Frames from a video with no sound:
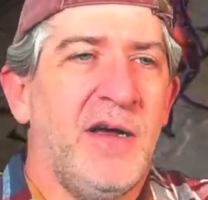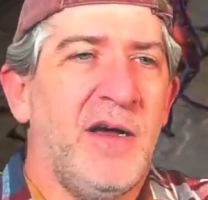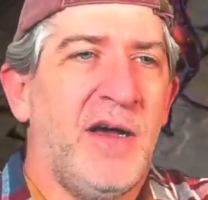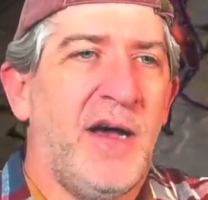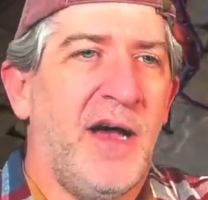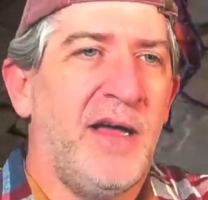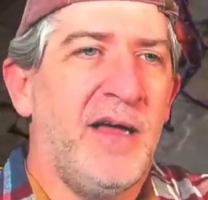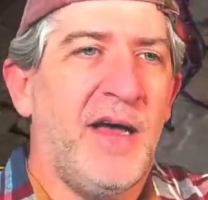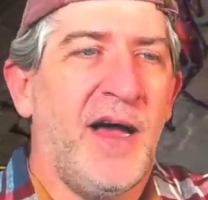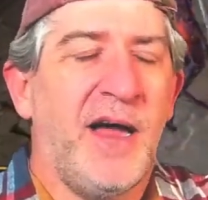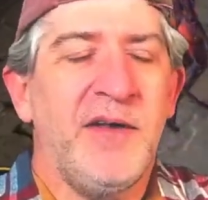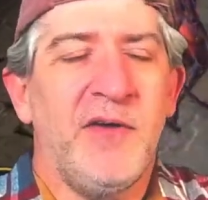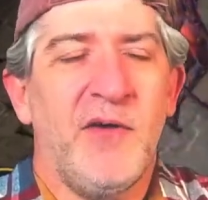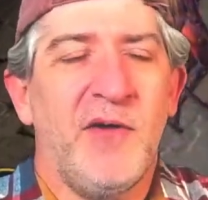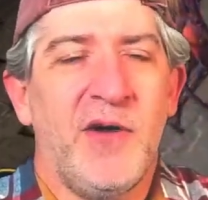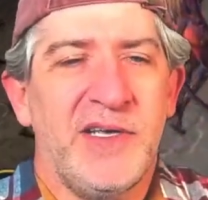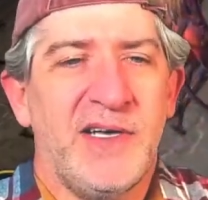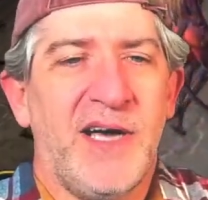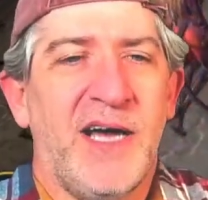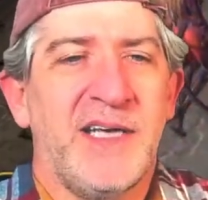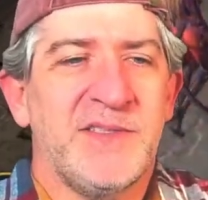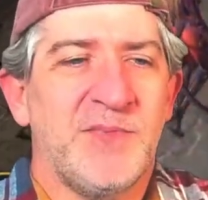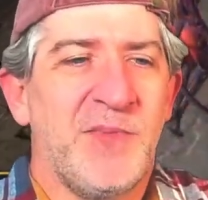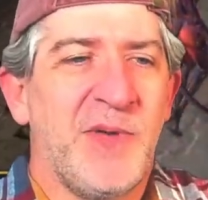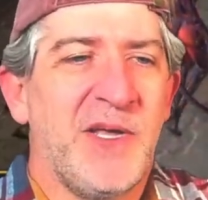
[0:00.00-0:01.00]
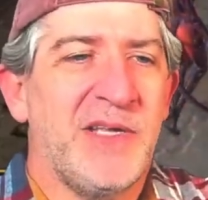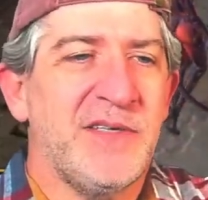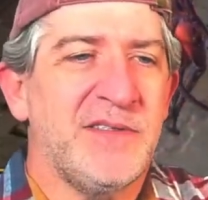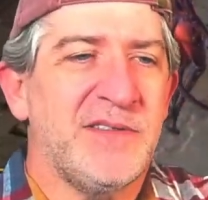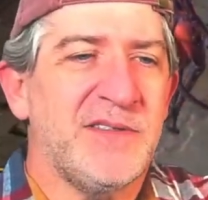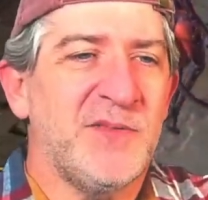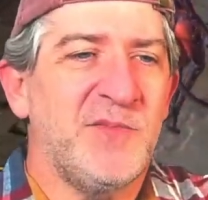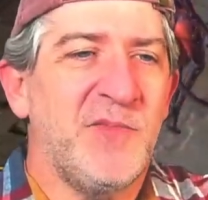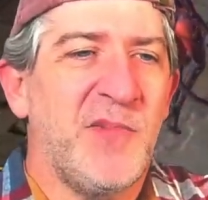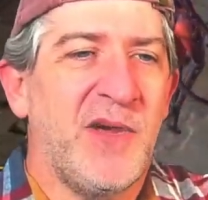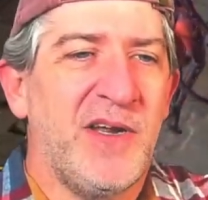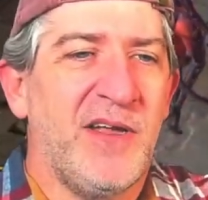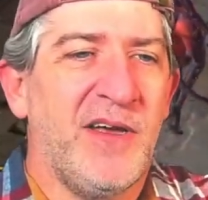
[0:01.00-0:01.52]
I know I spent
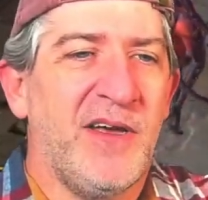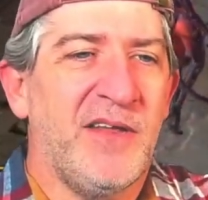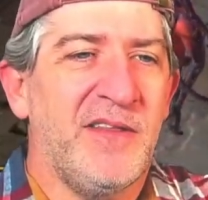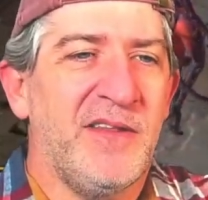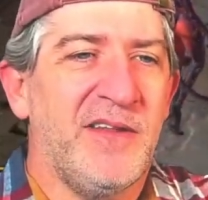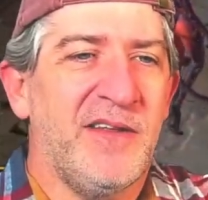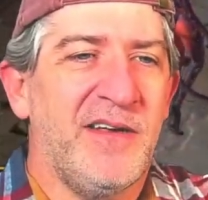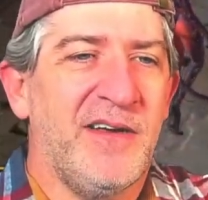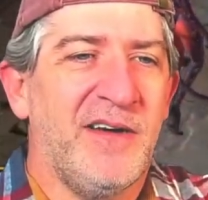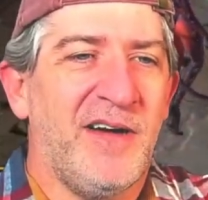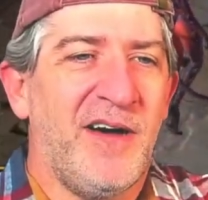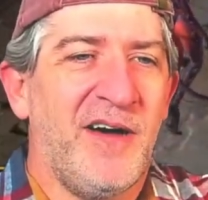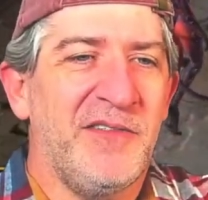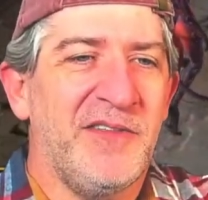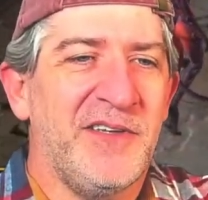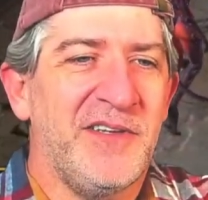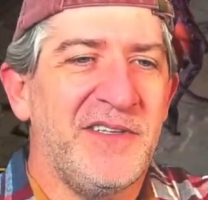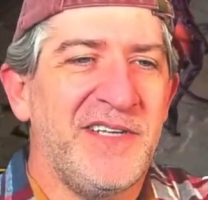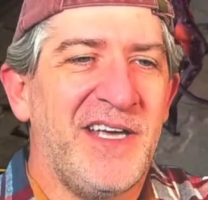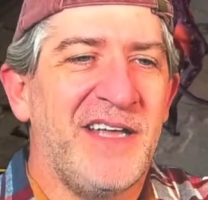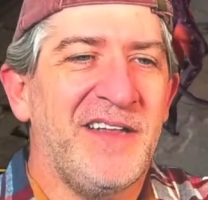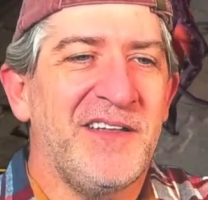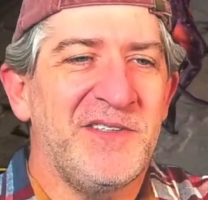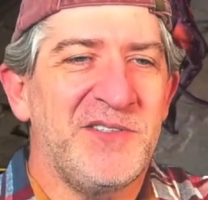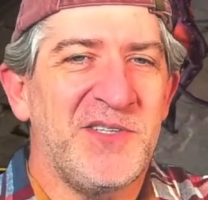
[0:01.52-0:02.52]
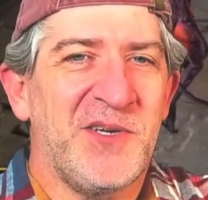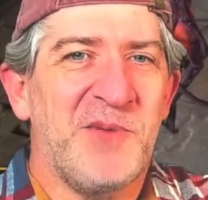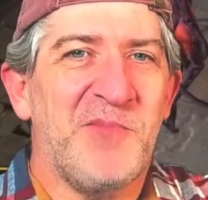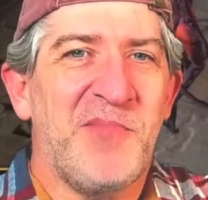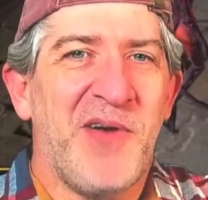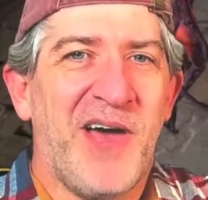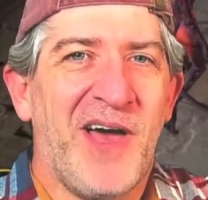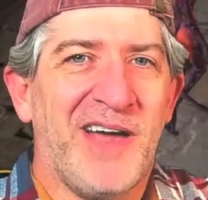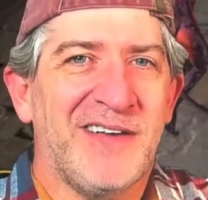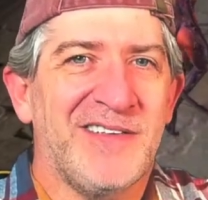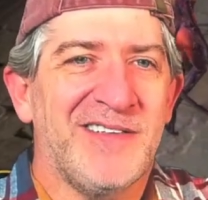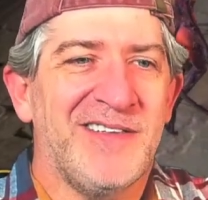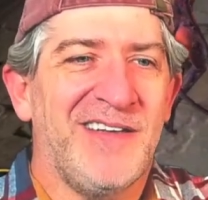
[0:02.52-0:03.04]
some money on the daily gym
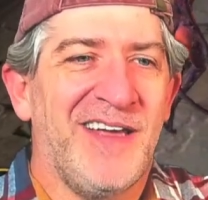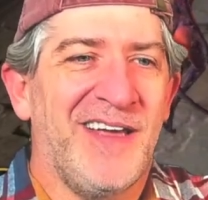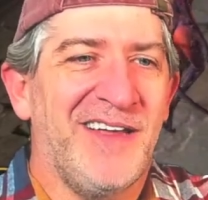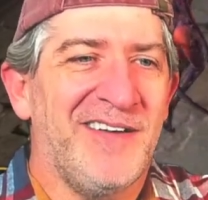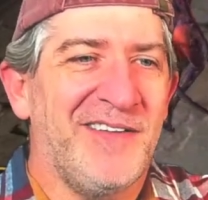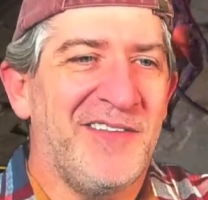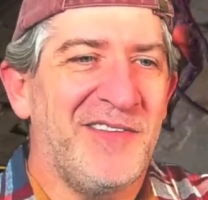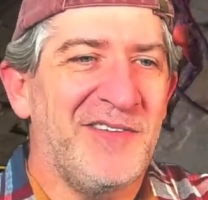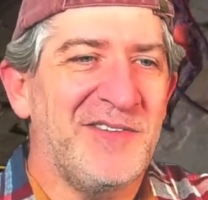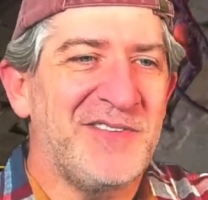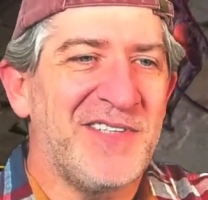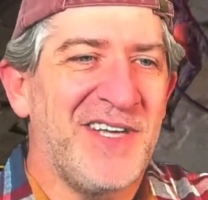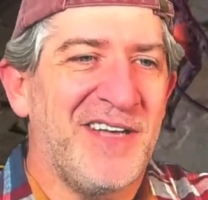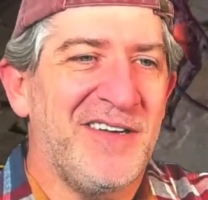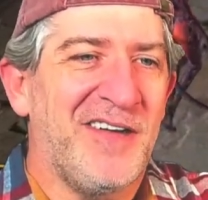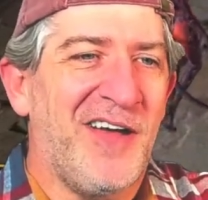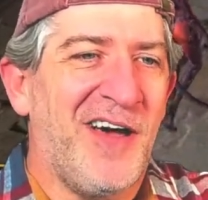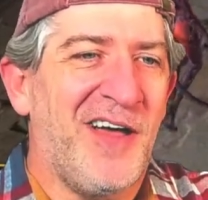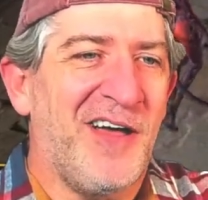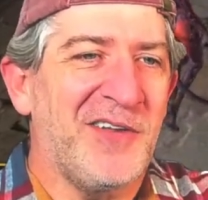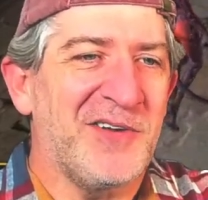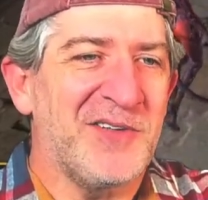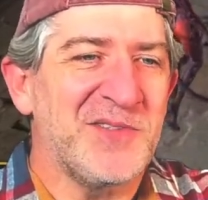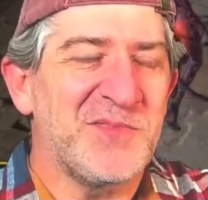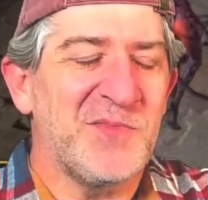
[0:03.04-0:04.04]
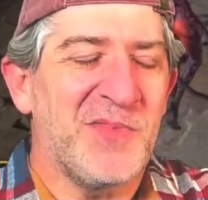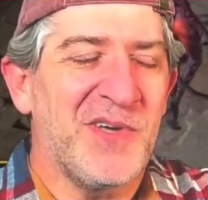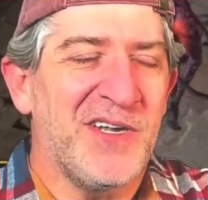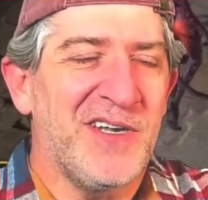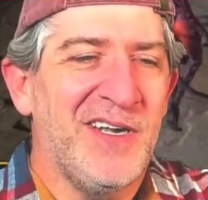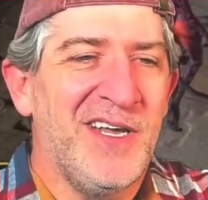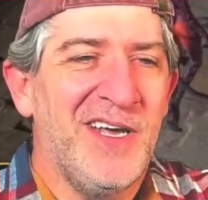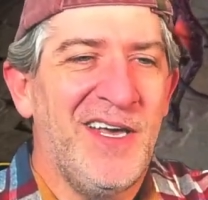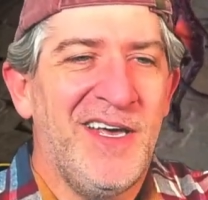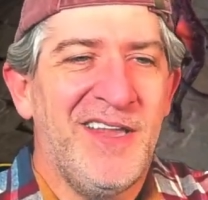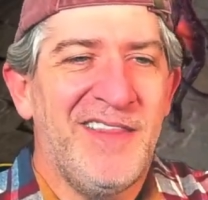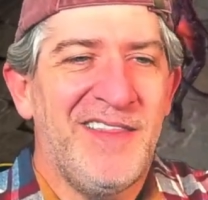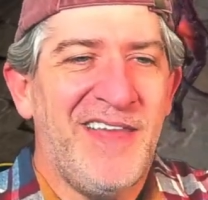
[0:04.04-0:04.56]
pack today, another $10, but
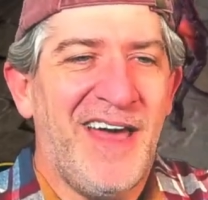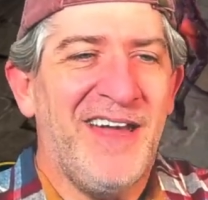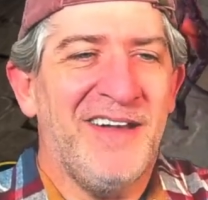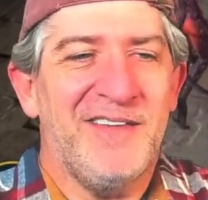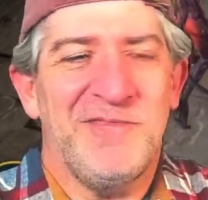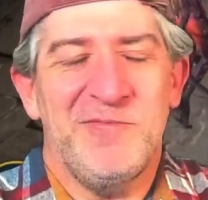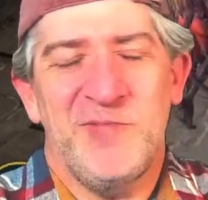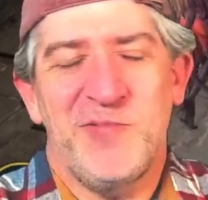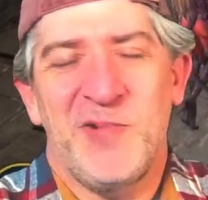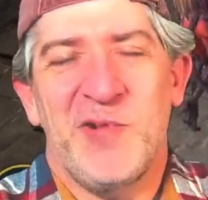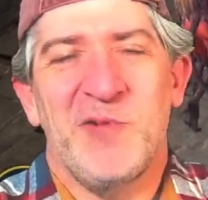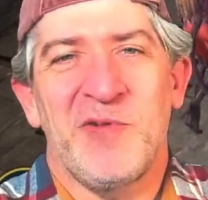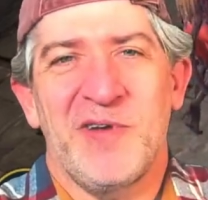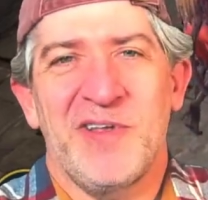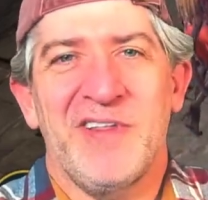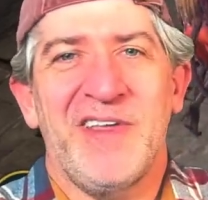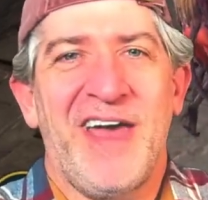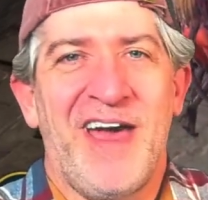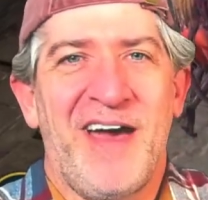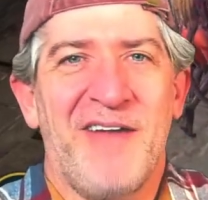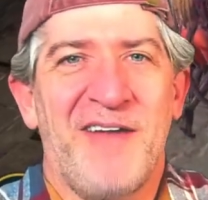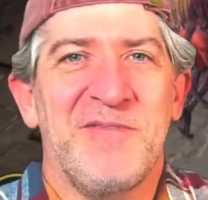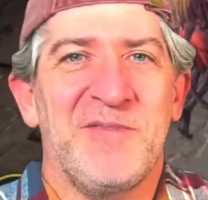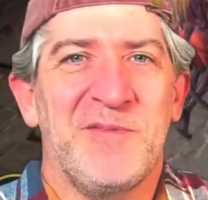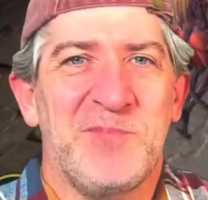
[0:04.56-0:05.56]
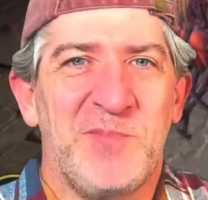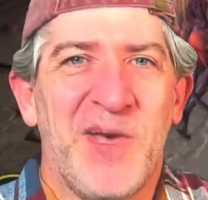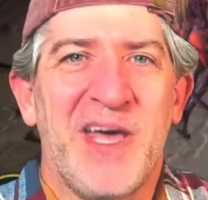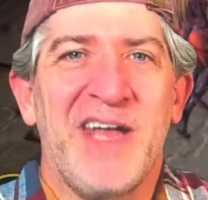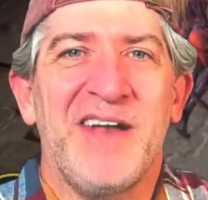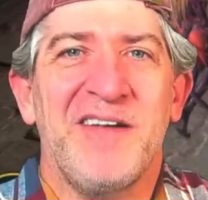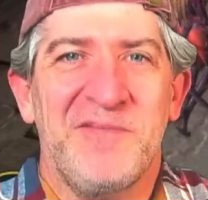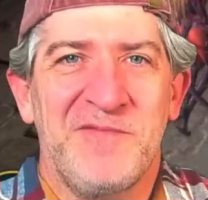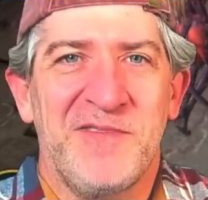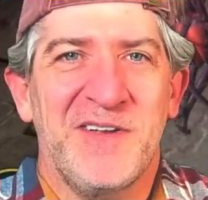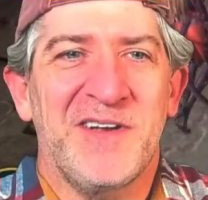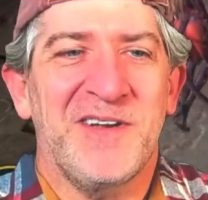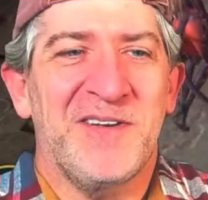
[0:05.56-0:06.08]
that we really haven't
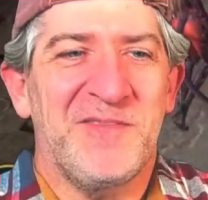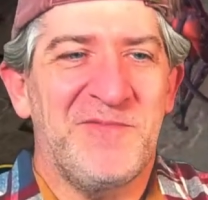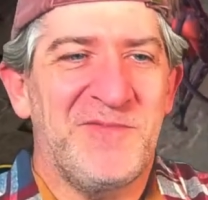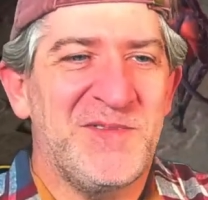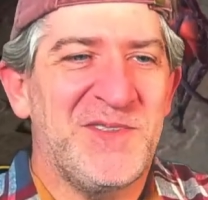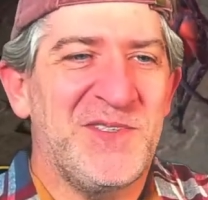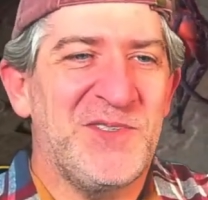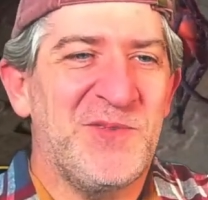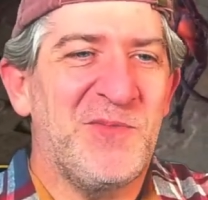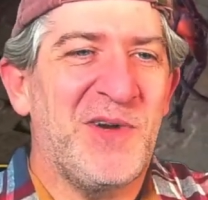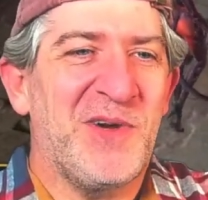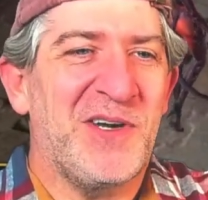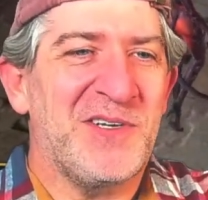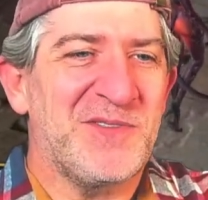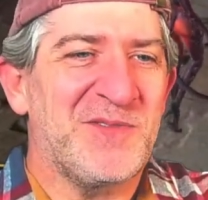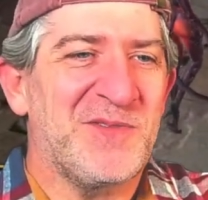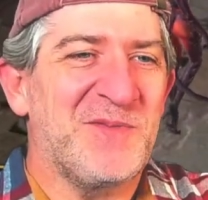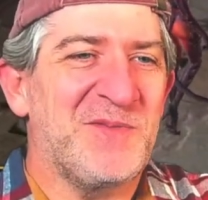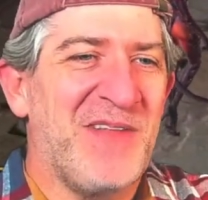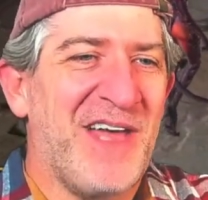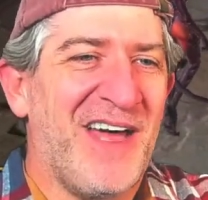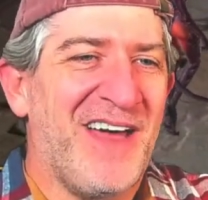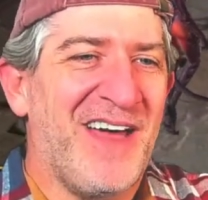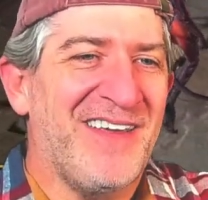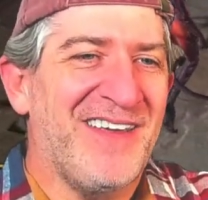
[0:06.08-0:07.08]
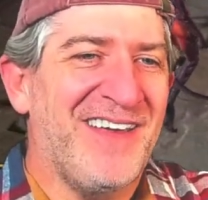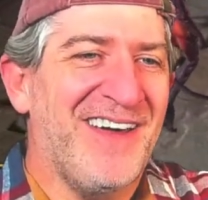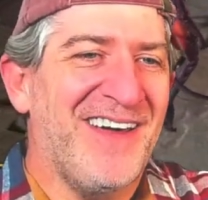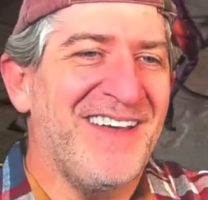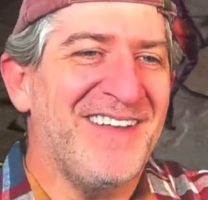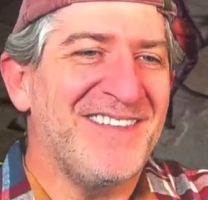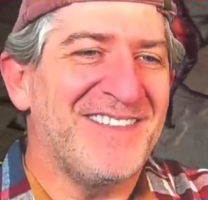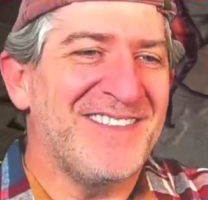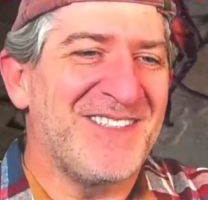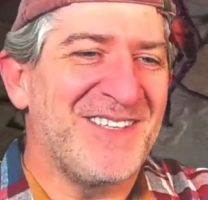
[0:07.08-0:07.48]
benefited too much from that yet.